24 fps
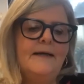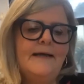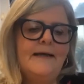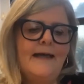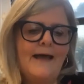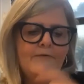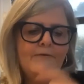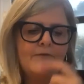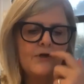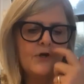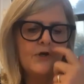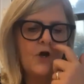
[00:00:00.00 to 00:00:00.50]

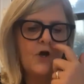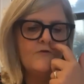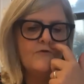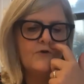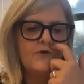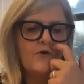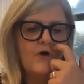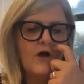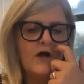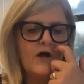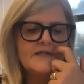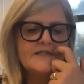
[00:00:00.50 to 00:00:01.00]
and the COVID
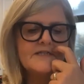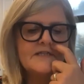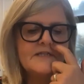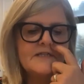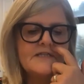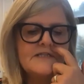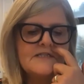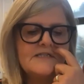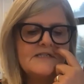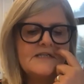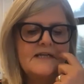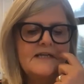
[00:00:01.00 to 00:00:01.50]

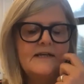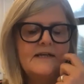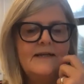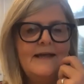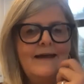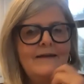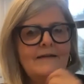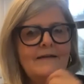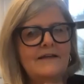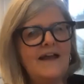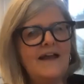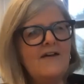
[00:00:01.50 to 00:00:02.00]
crisis
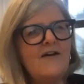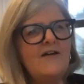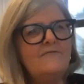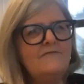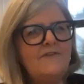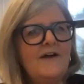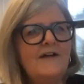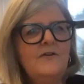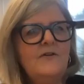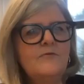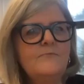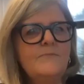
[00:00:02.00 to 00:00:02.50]
and our
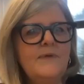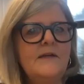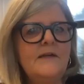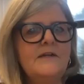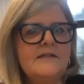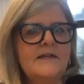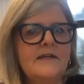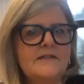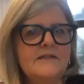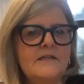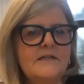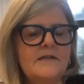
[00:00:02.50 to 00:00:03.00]

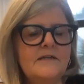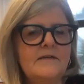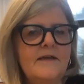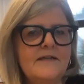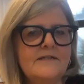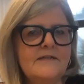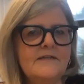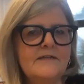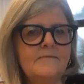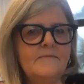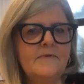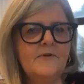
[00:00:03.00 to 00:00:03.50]
vulnerability as
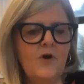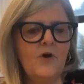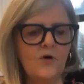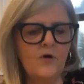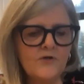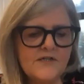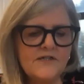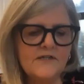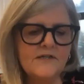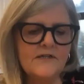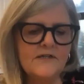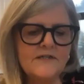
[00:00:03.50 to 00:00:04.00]
a
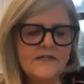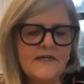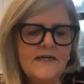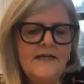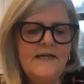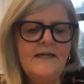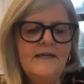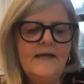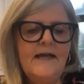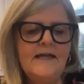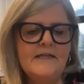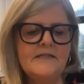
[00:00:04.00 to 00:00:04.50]
continent
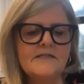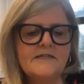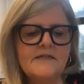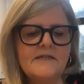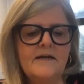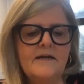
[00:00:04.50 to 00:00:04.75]
has